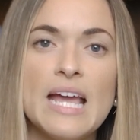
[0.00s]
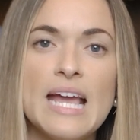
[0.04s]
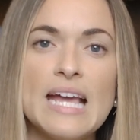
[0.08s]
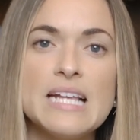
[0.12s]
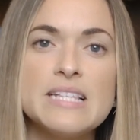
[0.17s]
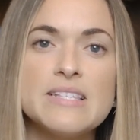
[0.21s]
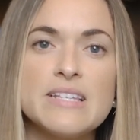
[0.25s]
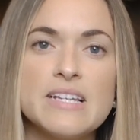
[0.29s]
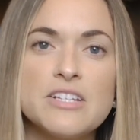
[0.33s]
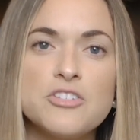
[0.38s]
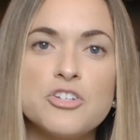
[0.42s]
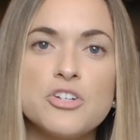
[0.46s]

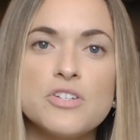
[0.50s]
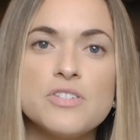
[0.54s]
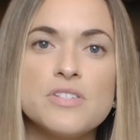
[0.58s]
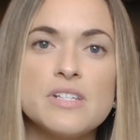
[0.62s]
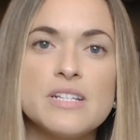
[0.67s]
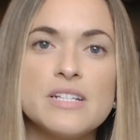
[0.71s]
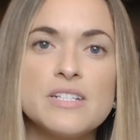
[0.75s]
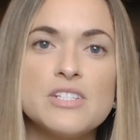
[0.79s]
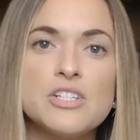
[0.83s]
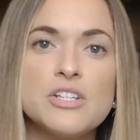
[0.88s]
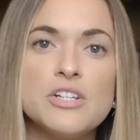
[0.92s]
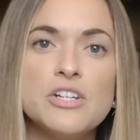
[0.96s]
It's
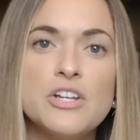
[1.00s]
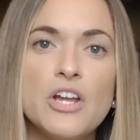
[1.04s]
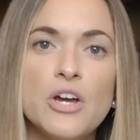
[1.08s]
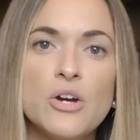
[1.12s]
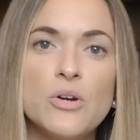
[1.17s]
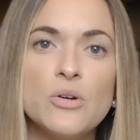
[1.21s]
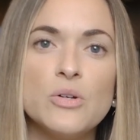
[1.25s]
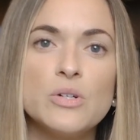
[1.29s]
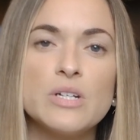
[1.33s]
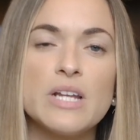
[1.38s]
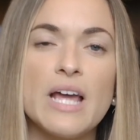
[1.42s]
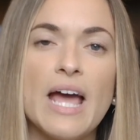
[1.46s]
interesting to
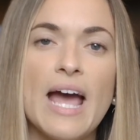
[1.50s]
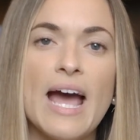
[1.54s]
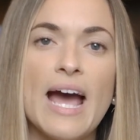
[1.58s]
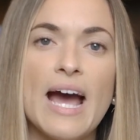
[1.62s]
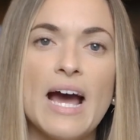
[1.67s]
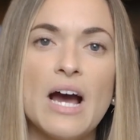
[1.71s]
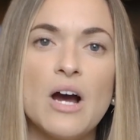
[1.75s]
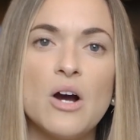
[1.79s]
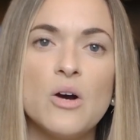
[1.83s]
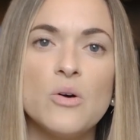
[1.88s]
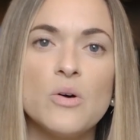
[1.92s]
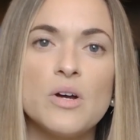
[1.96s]
note
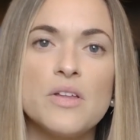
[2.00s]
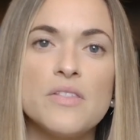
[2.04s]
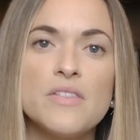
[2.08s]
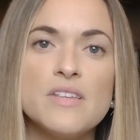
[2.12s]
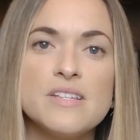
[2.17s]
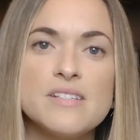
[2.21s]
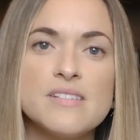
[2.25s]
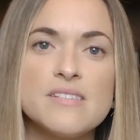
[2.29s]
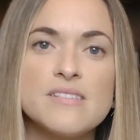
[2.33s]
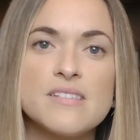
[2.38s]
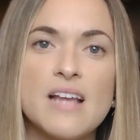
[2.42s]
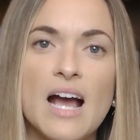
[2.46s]
how
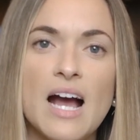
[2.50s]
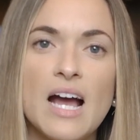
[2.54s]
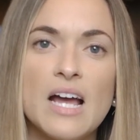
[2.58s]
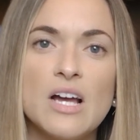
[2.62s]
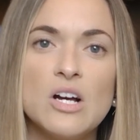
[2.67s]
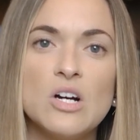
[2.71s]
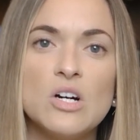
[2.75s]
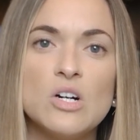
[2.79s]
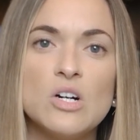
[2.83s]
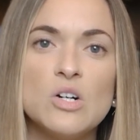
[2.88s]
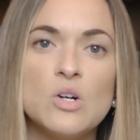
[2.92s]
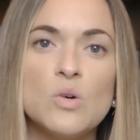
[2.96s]
this
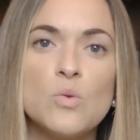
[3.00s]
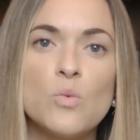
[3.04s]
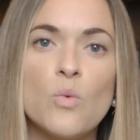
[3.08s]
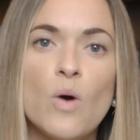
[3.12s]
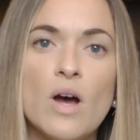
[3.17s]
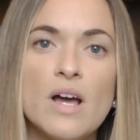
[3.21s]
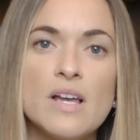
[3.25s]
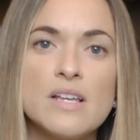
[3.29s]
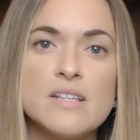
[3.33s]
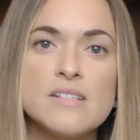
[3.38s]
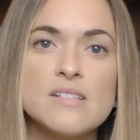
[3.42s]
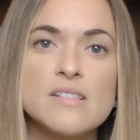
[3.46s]
style
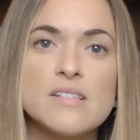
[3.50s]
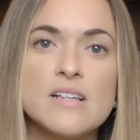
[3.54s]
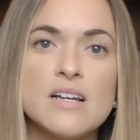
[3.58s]
was